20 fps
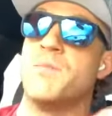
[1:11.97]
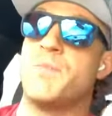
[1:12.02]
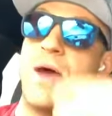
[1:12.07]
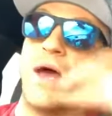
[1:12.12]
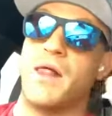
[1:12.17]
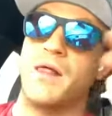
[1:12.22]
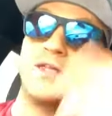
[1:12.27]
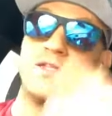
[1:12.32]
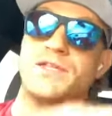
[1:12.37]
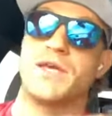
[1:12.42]

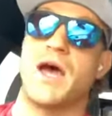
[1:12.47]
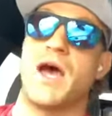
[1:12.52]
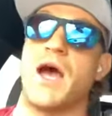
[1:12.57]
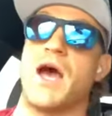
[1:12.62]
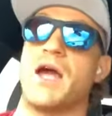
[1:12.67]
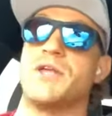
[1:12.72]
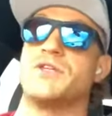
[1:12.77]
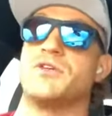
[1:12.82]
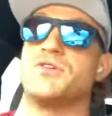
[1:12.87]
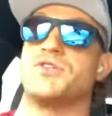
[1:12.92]

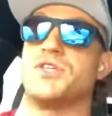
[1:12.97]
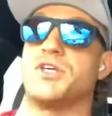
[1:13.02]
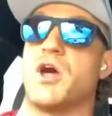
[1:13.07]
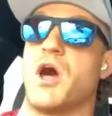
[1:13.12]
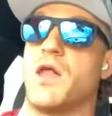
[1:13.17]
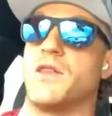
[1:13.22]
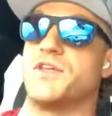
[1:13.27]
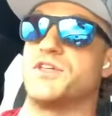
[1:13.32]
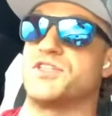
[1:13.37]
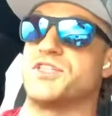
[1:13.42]
Peloton, you see
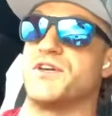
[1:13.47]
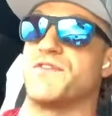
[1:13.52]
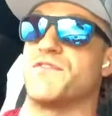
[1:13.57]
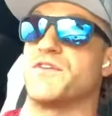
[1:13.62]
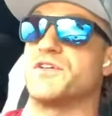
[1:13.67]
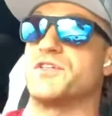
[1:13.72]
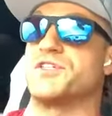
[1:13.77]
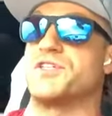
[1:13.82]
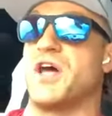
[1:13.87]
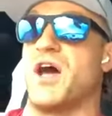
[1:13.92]
all this
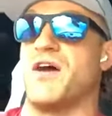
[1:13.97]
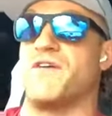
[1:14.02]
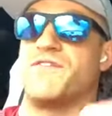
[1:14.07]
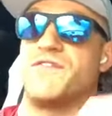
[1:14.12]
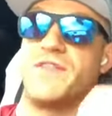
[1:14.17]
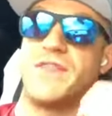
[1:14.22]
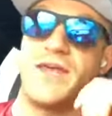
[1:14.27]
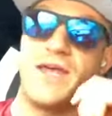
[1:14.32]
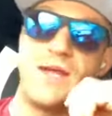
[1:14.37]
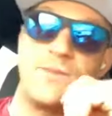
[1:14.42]
different
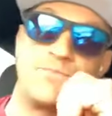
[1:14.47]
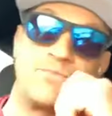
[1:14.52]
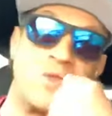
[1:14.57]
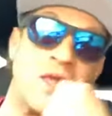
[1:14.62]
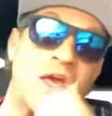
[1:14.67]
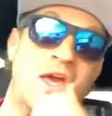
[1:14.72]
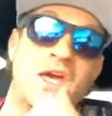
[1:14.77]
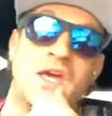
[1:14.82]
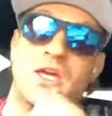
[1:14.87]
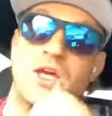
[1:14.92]
stuff, and then